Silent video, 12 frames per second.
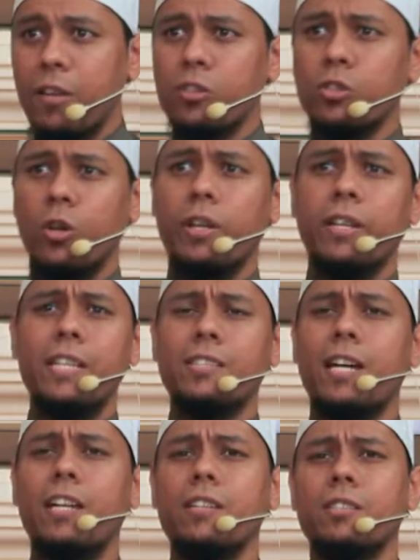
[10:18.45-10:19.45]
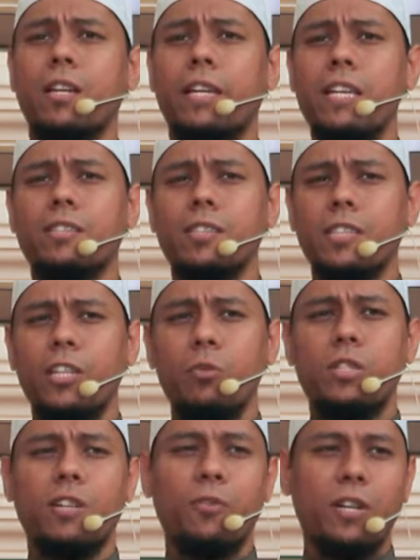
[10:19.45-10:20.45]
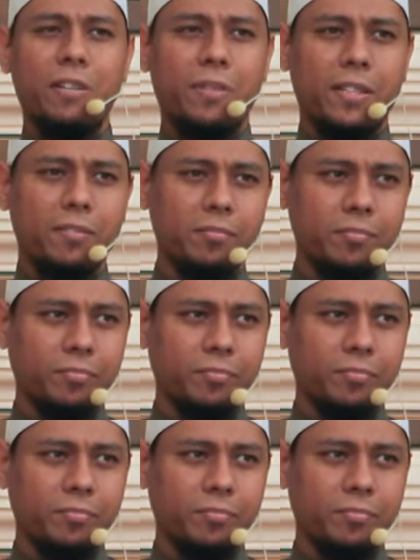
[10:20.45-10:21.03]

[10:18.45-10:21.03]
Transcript: so these are the cases any which are forgiven